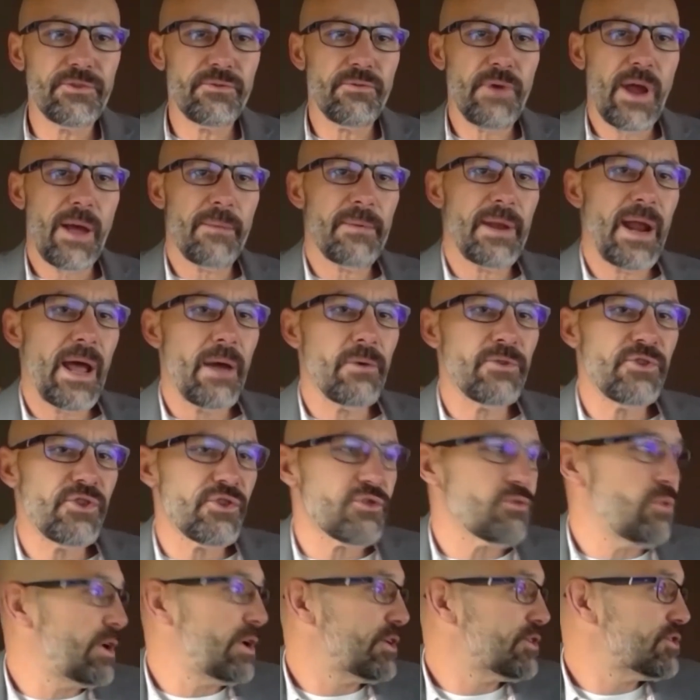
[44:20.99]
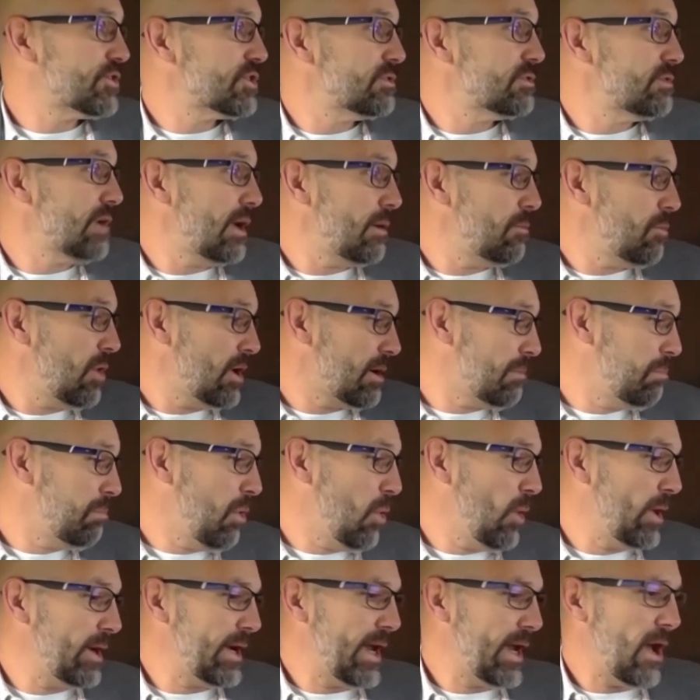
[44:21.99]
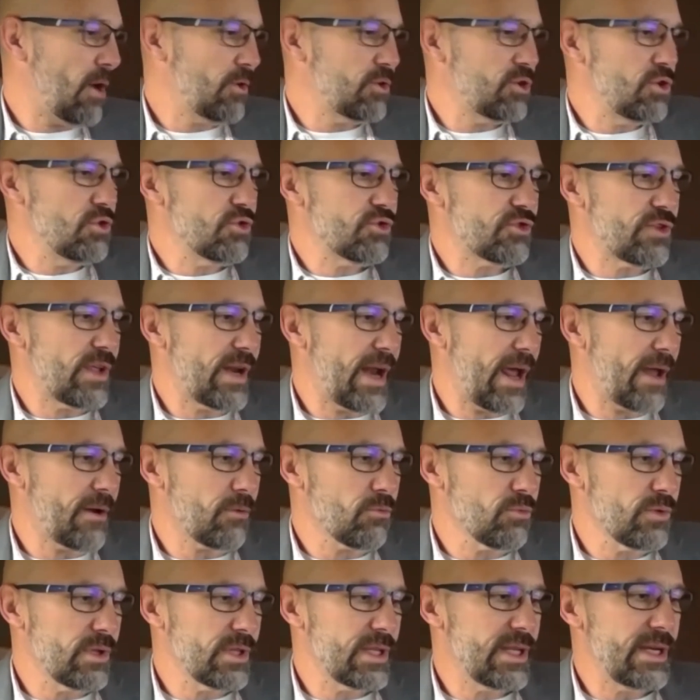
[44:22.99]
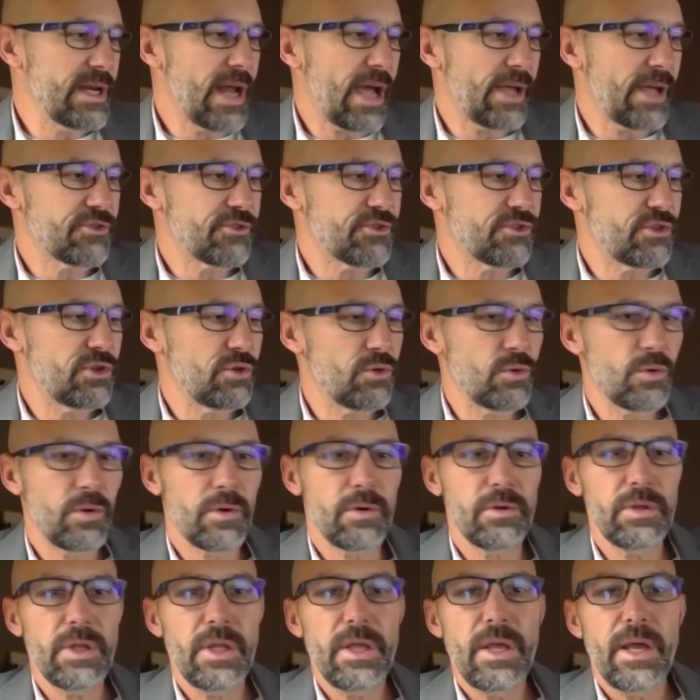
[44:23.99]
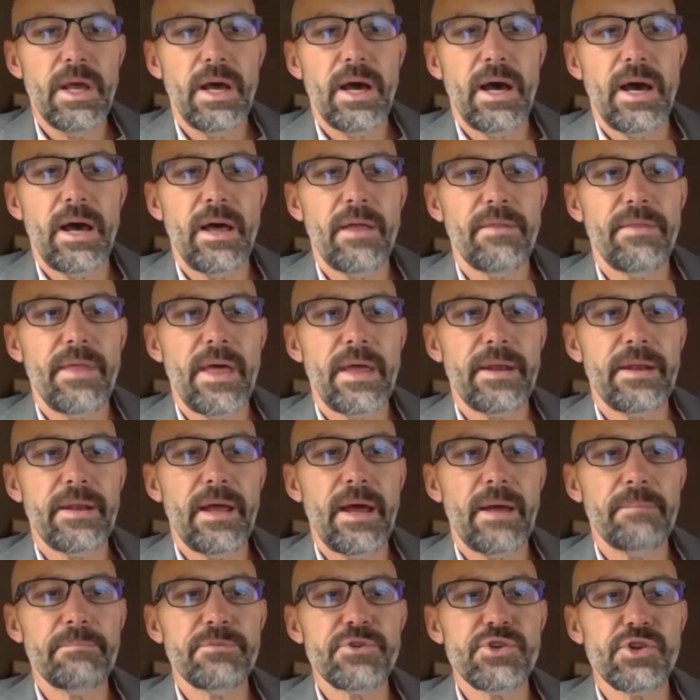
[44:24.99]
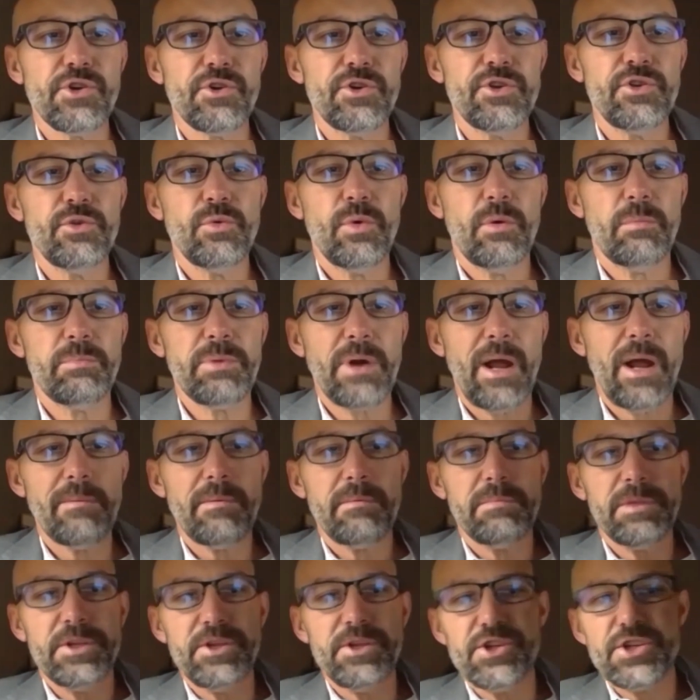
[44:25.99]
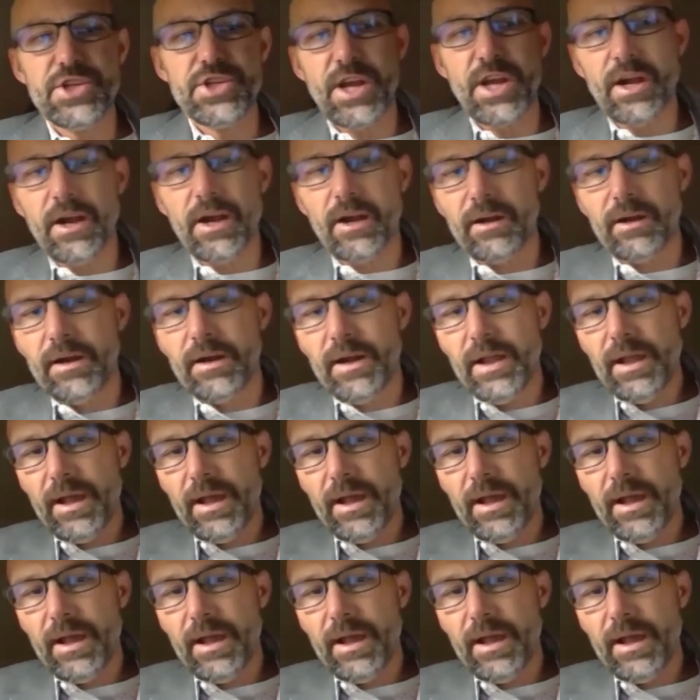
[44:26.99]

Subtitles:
And Robin, I want to point out, you sent out a really nice tool that I'm sure you will probably share